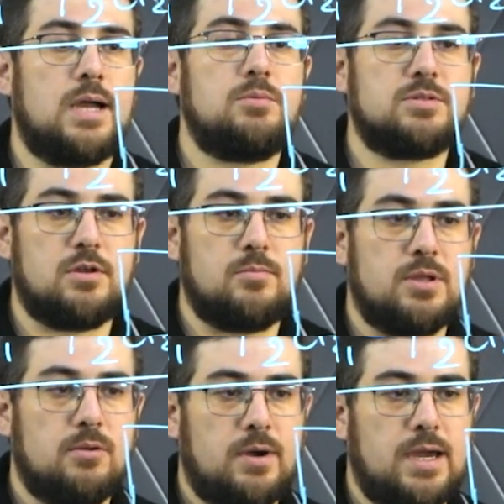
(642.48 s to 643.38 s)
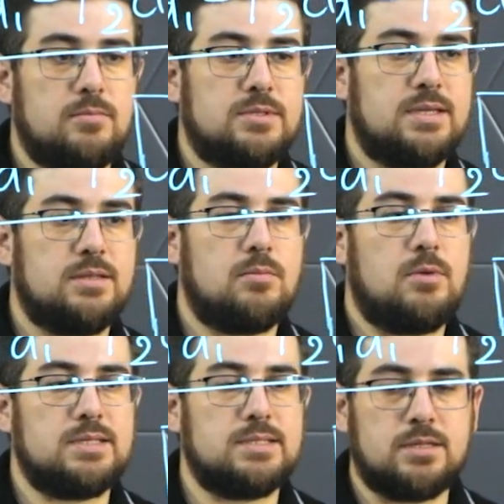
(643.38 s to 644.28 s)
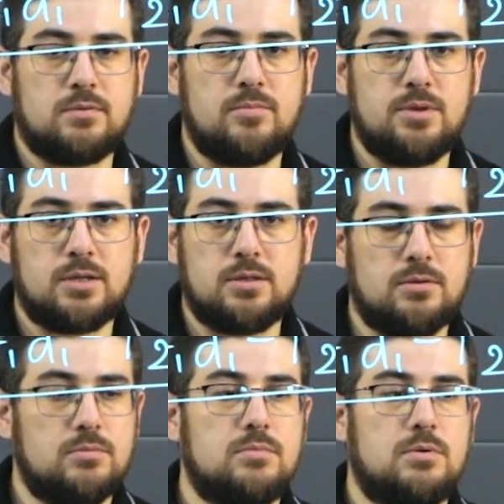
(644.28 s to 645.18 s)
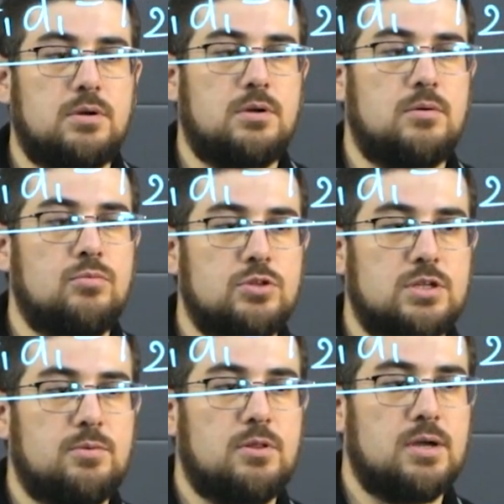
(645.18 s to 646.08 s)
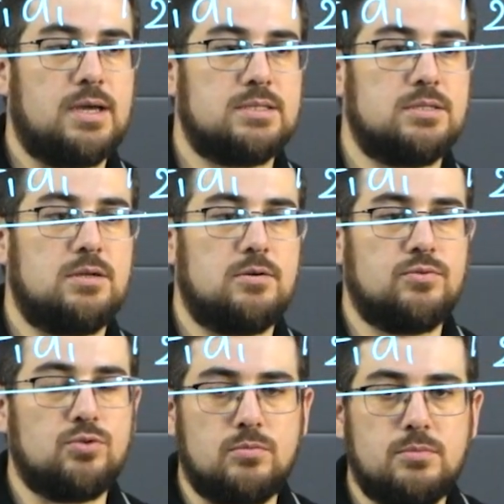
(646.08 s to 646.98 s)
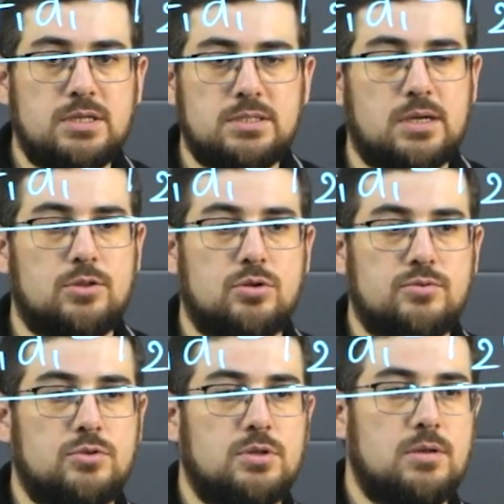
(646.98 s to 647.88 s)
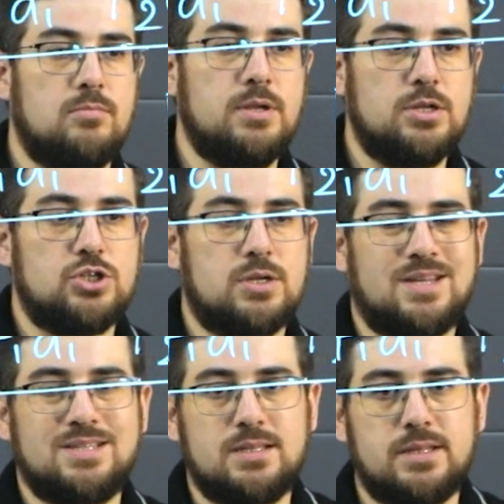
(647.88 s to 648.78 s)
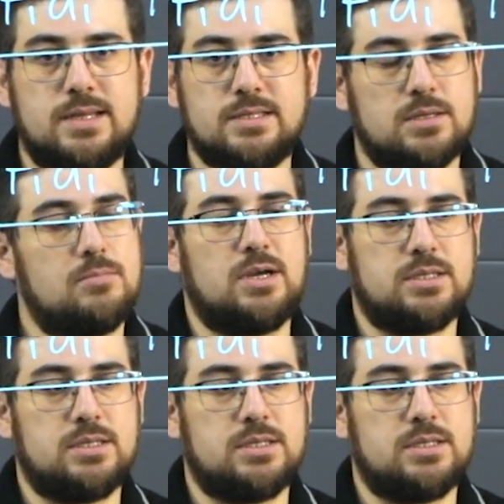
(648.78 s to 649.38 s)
As you and I understand, the center of mass of this object will be located in a place that is closer to the concentration of mass after all.